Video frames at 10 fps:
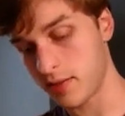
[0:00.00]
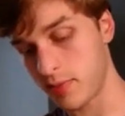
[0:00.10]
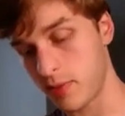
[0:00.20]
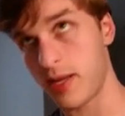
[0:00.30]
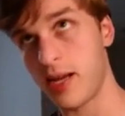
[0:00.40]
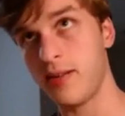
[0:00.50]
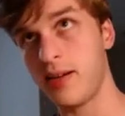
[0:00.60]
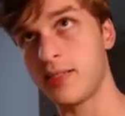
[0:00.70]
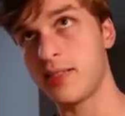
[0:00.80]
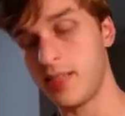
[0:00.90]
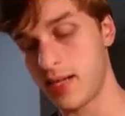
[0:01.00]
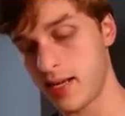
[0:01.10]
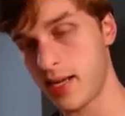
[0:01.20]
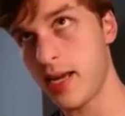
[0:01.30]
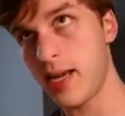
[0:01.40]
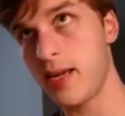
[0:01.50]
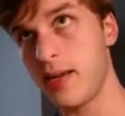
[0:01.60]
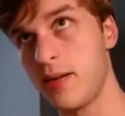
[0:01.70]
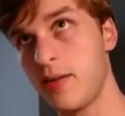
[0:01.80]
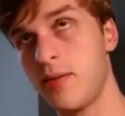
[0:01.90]
but what
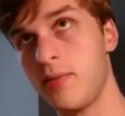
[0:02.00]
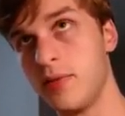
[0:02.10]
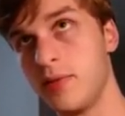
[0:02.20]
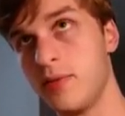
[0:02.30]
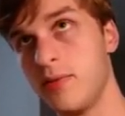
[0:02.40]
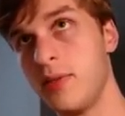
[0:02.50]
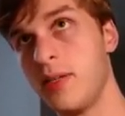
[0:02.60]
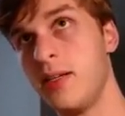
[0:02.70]
ls.a will do